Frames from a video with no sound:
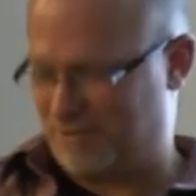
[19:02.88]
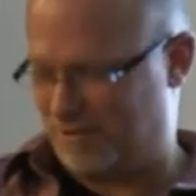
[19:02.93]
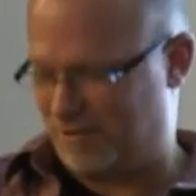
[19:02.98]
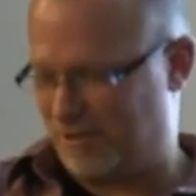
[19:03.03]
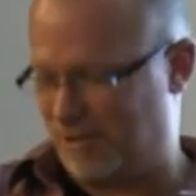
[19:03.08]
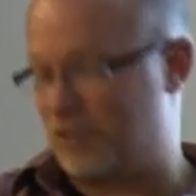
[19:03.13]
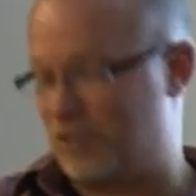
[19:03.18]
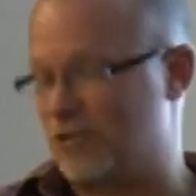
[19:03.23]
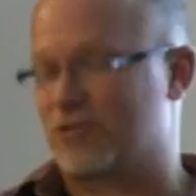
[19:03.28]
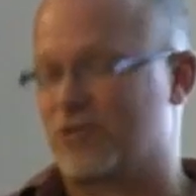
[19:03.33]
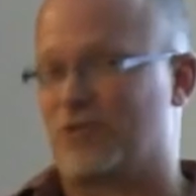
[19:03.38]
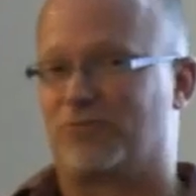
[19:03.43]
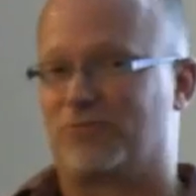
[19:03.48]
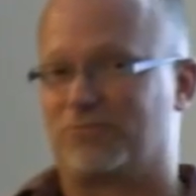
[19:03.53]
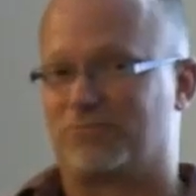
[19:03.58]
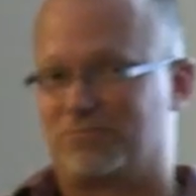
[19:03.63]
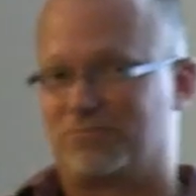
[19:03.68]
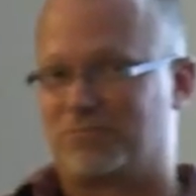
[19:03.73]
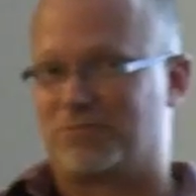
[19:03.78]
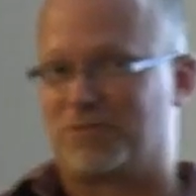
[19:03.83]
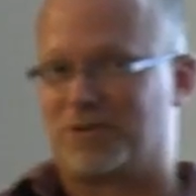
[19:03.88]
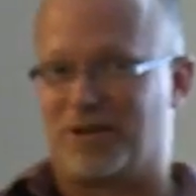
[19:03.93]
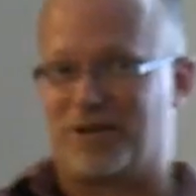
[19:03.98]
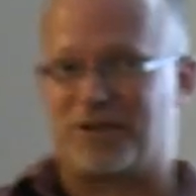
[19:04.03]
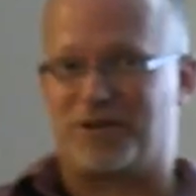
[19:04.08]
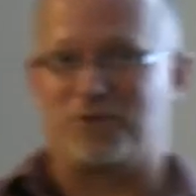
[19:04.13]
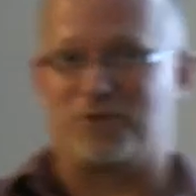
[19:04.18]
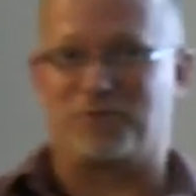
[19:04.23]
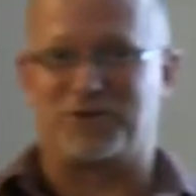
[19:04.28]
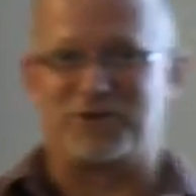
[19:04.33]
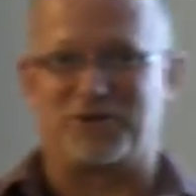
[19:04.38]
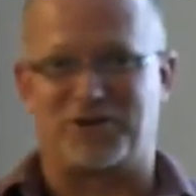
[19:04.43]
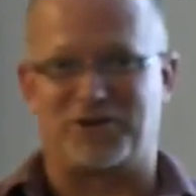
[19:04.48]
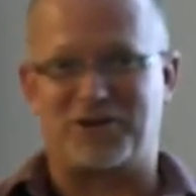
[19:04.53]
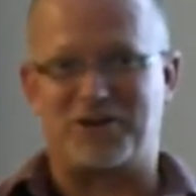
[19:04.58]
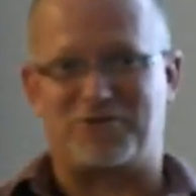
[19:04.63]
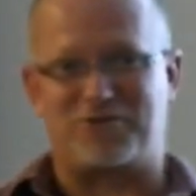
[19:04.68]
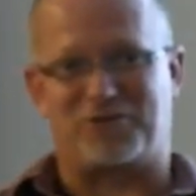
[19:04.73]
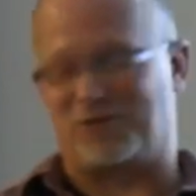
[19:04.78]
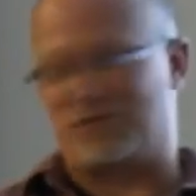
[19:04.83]
They just don't kick you when you're
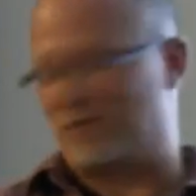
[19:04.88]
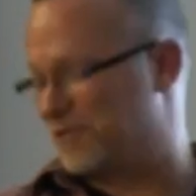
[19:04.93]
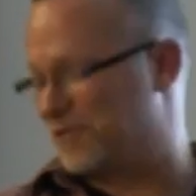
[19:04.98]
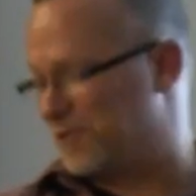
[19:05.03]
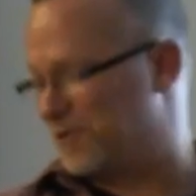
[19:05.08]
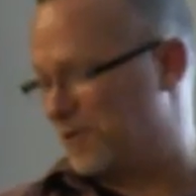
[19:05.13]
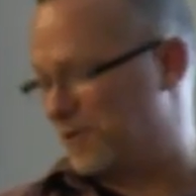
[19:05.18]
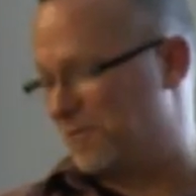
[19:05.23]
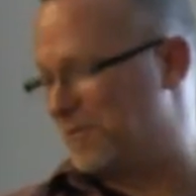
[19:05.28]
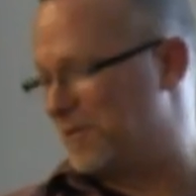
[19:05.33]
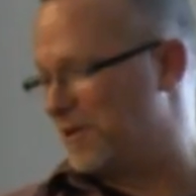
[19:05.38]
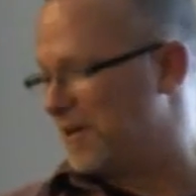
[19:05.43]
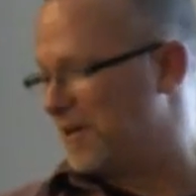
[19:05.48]
down all the time.